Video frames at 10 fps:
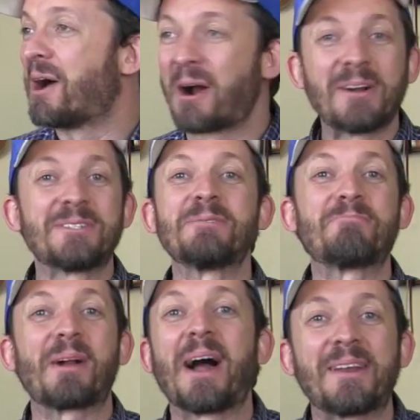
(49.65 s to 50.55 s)
"Aren't you
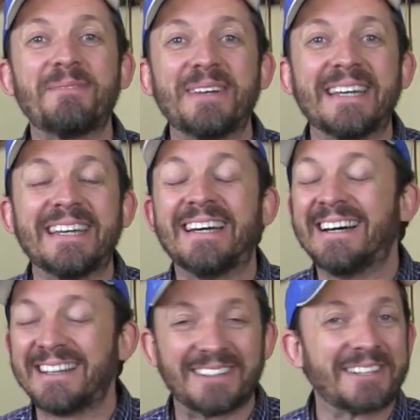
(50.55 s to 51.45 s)
proud of me?
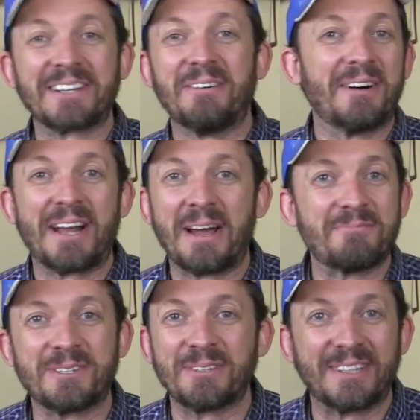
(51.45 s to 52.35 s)
Look at what
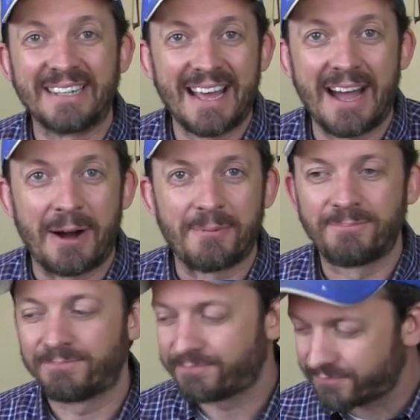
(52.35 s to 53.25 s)
I'm doing now."
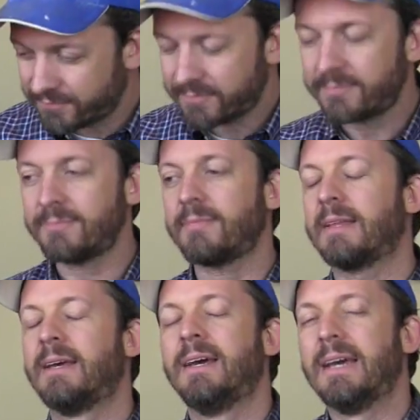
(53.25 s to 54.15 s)

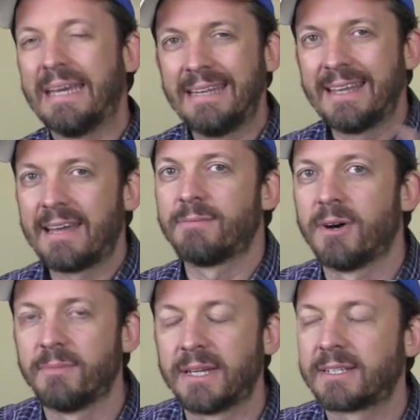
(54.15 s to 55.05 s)
In that
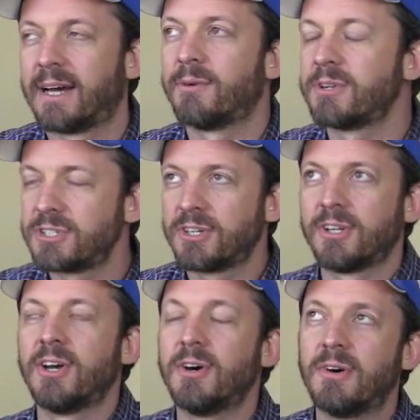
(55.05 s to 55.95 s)
moment, I want you to
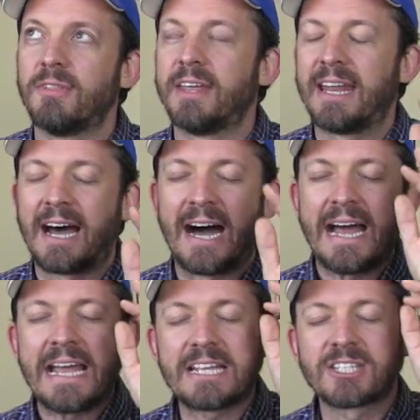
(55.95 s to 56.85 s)
know that
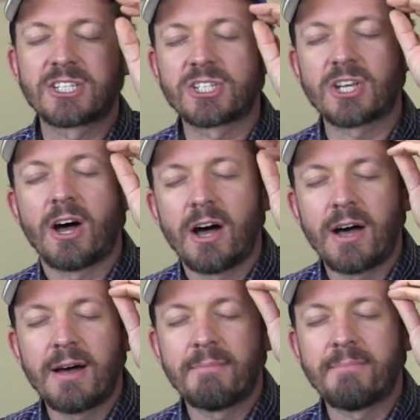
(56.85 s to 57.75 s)
I
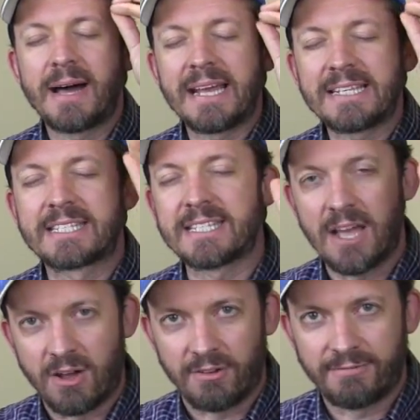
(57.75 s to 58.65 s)
saw
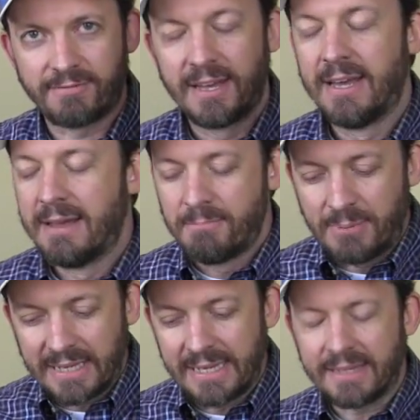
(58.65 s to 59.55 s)
myself
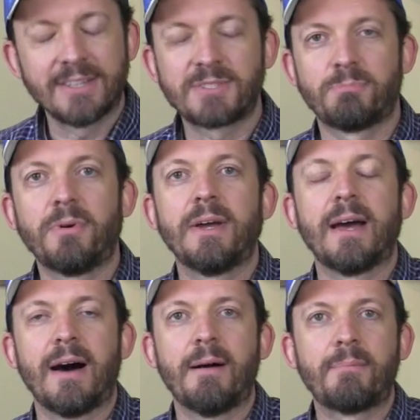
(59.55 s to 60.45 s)
picking this boy
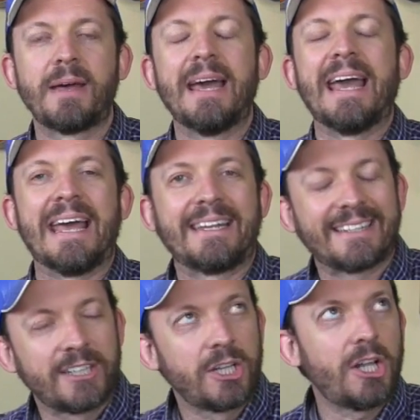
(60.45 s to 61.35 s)
up and
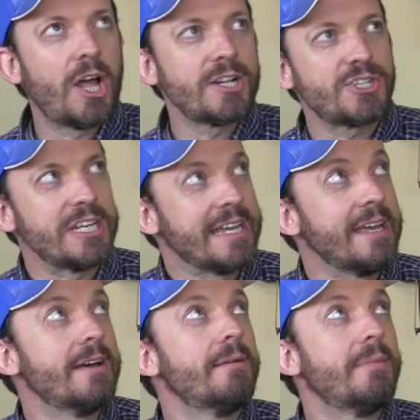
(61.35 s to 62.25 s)
launching
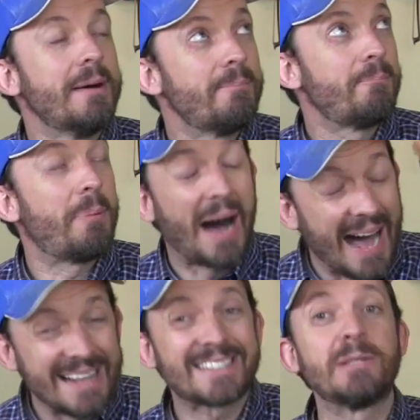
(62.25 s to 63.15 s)
him
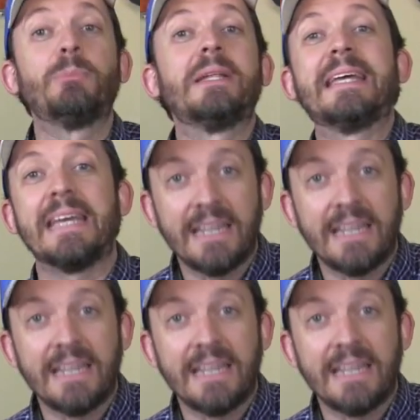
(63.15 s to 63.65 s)
possibly